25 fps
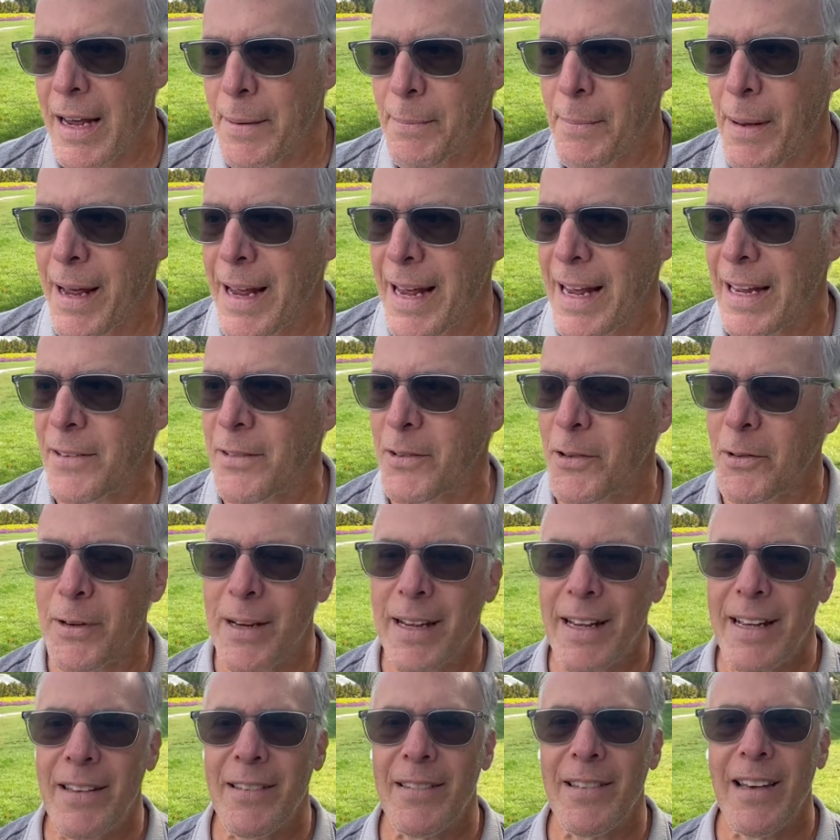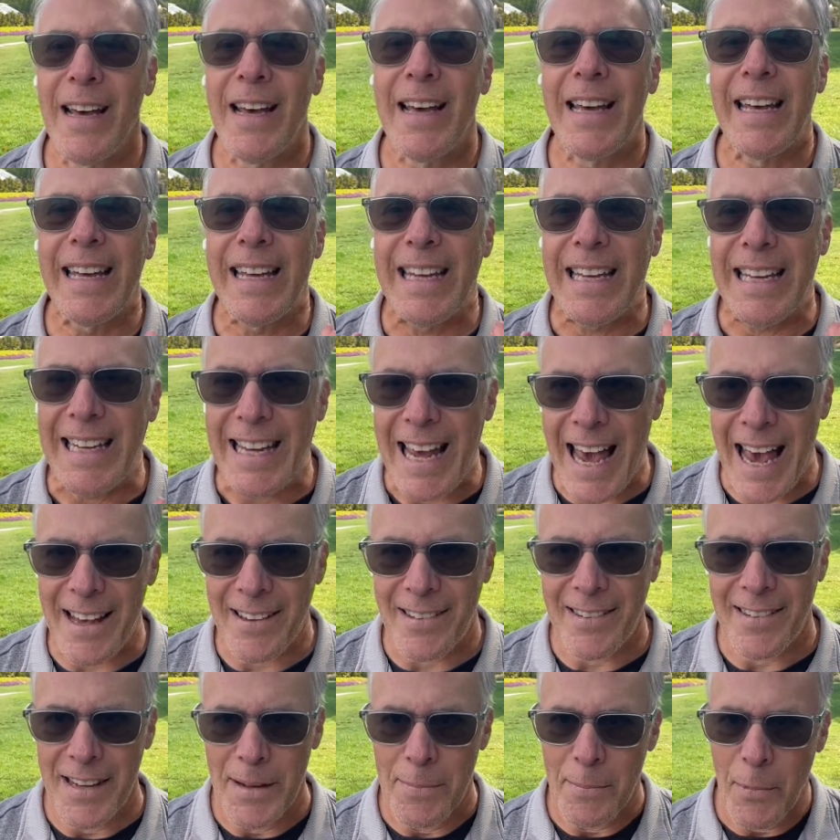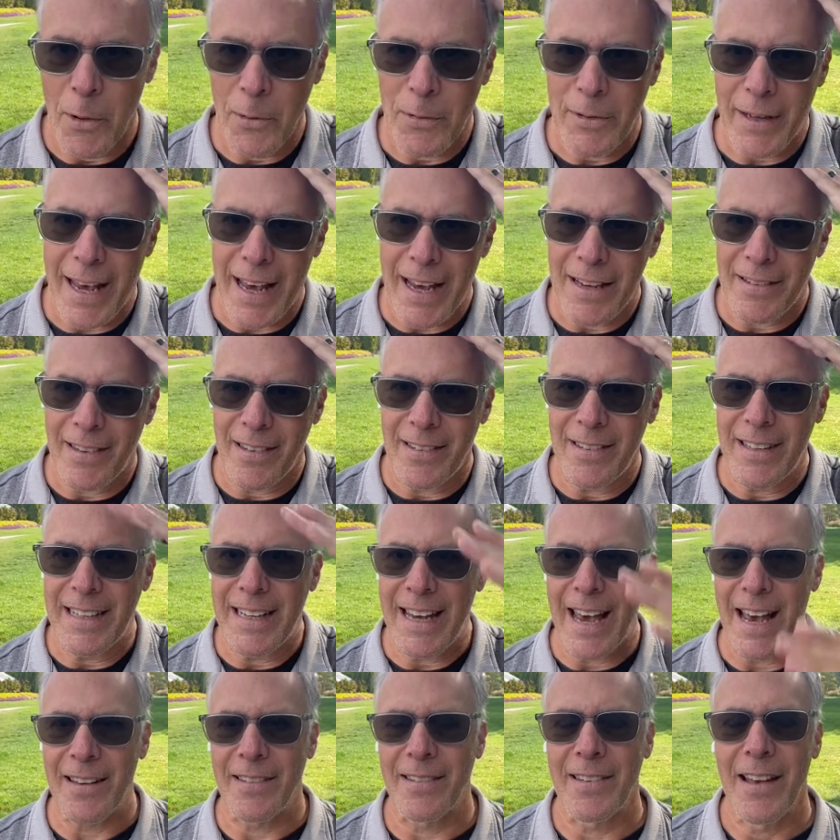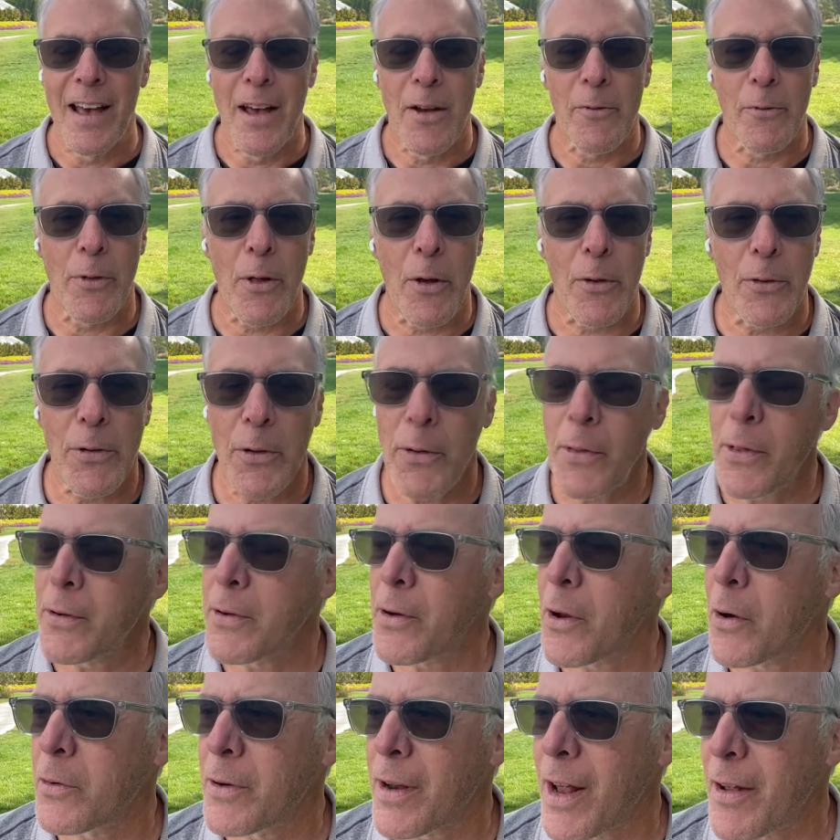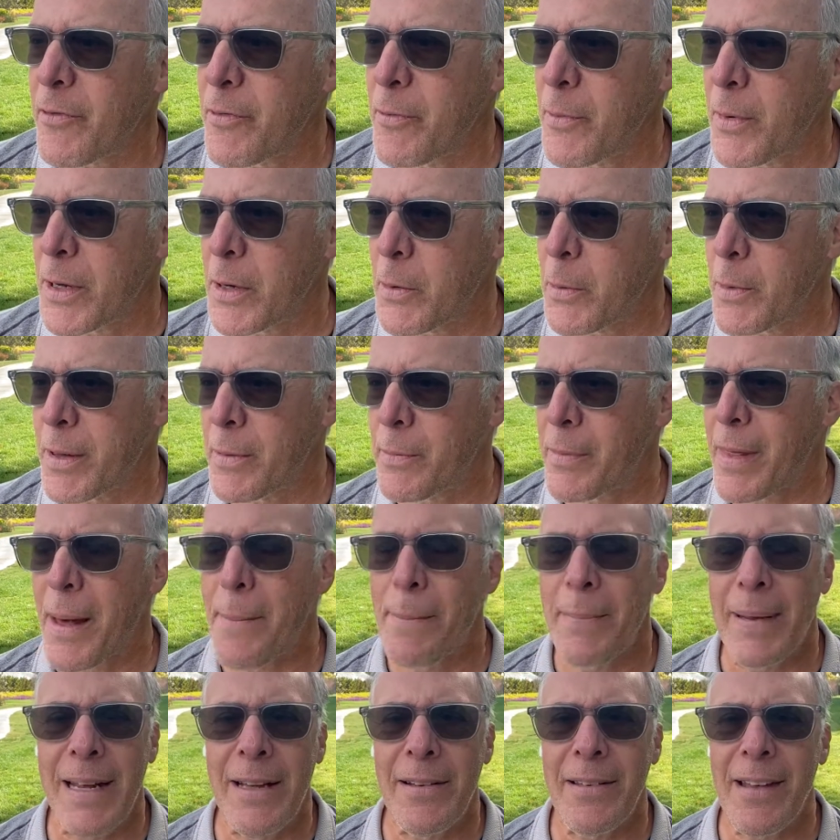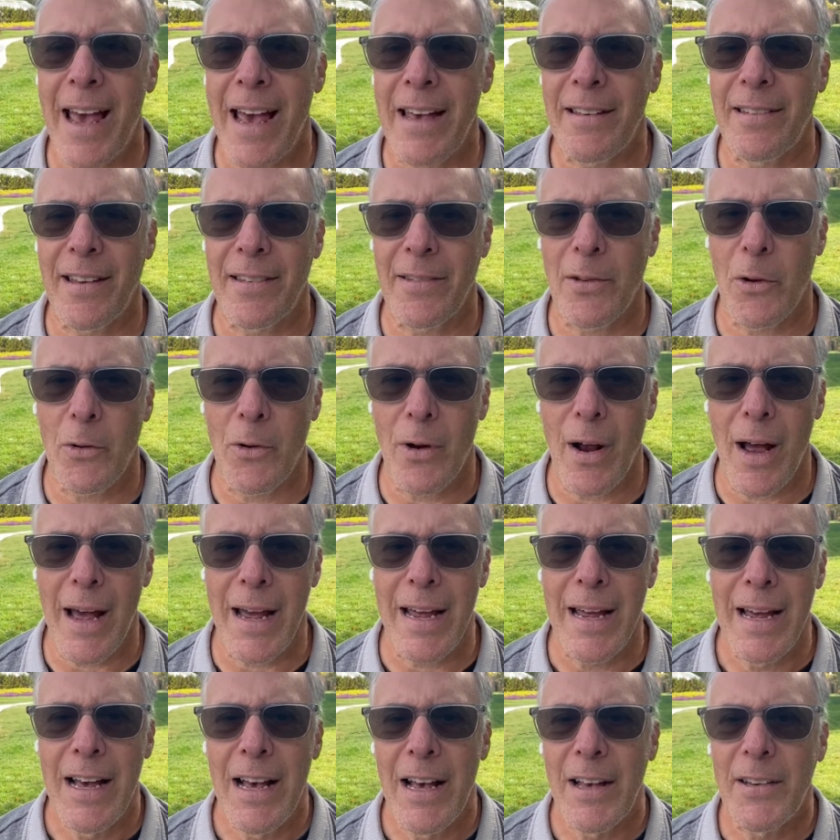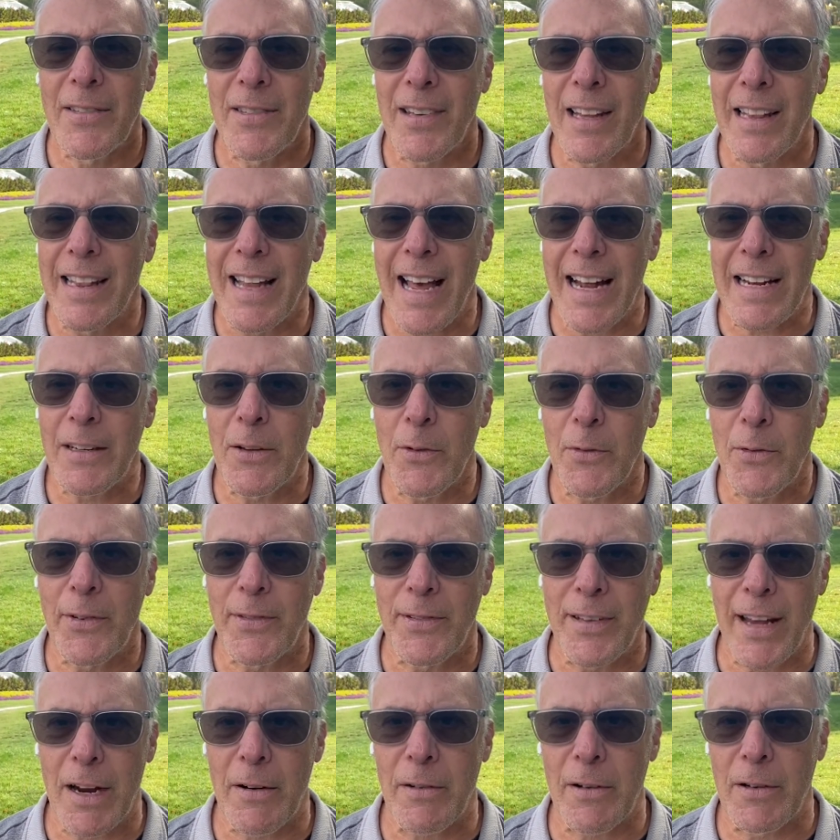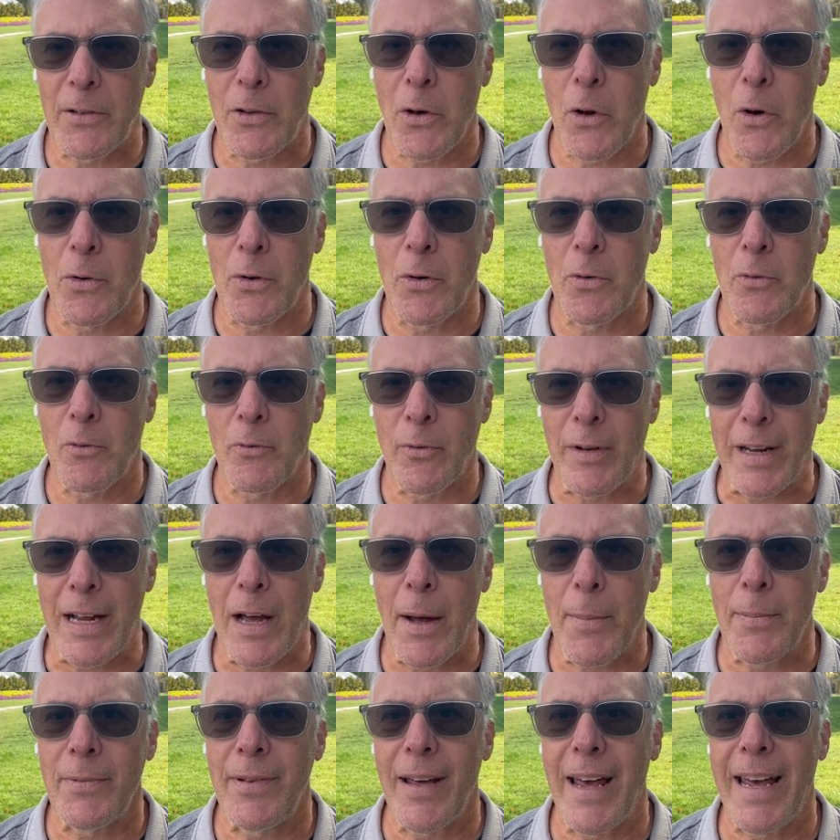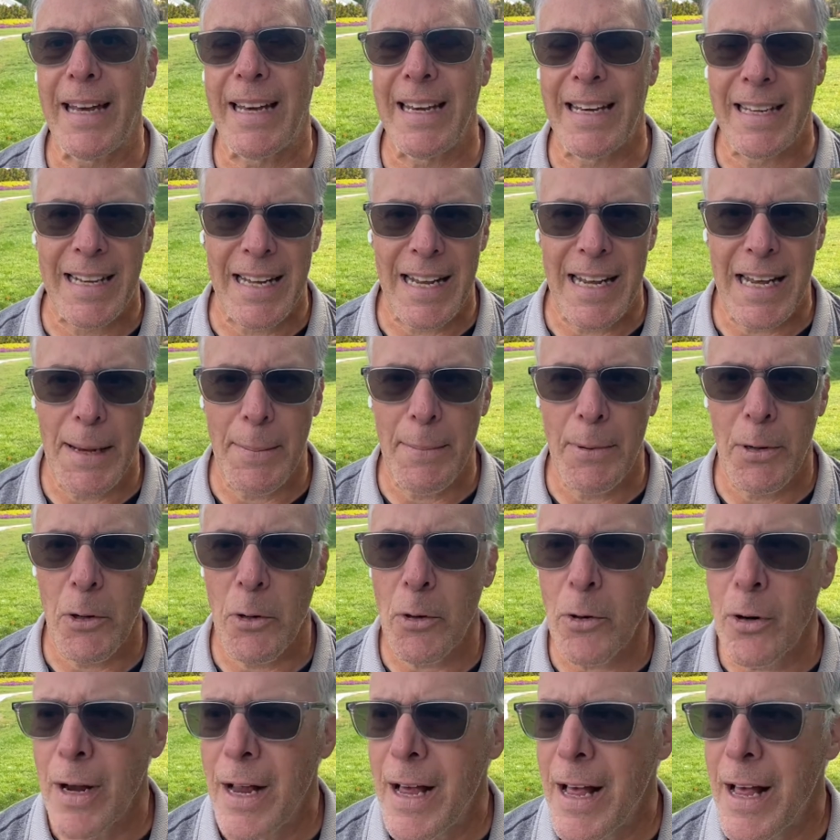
And my answer is Yes, in most cases, yes. For those of you that are not familiar with it, that means SSRI, selective serotonin reuptake inhibitor.